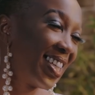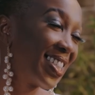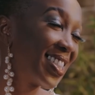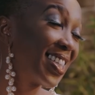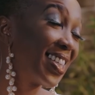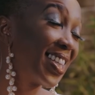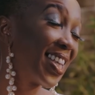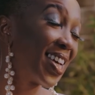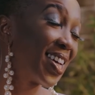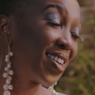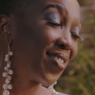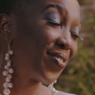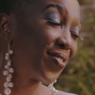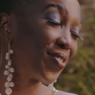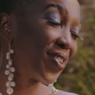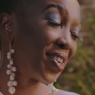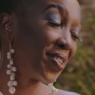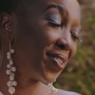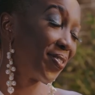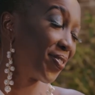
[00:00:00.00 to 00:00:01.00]
I still have
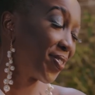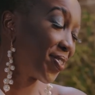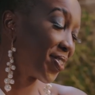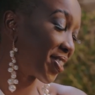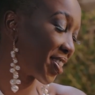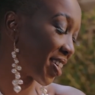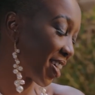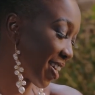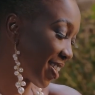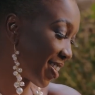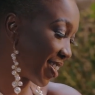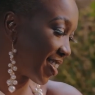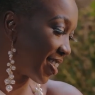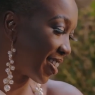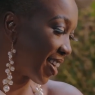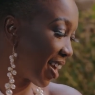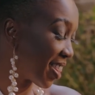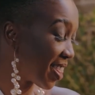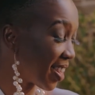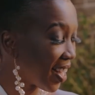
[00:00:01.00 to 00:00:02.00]
one of those cards.
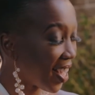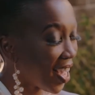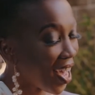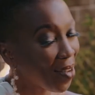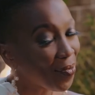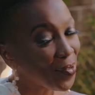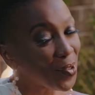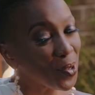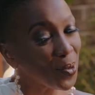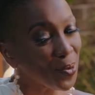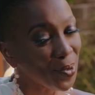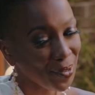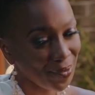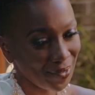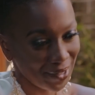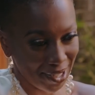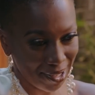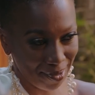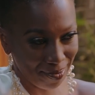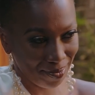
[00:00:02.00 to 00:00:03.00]
I think I have two
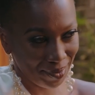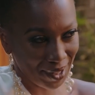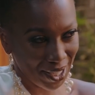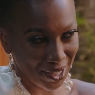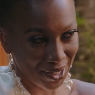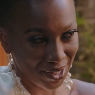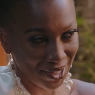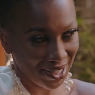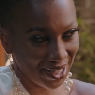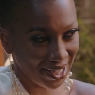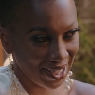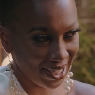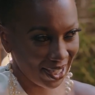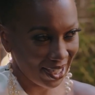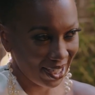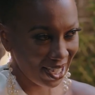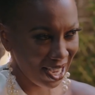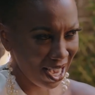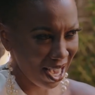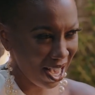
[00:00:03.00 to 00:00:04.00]
of them you
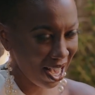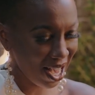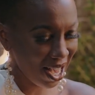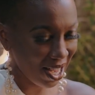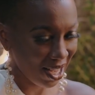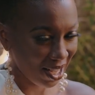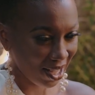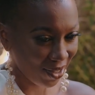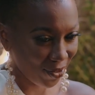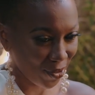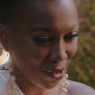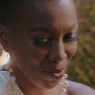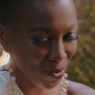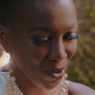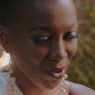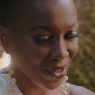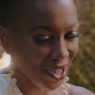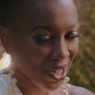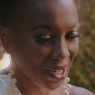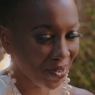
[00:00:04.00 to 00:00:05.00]
did. Yeah, from
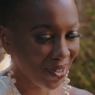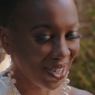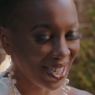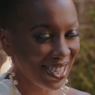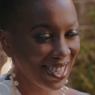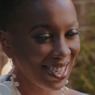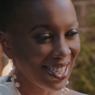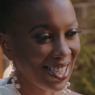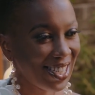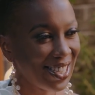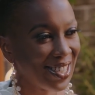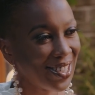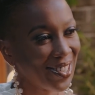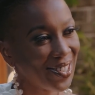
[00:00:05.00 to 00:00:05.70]
over 20 years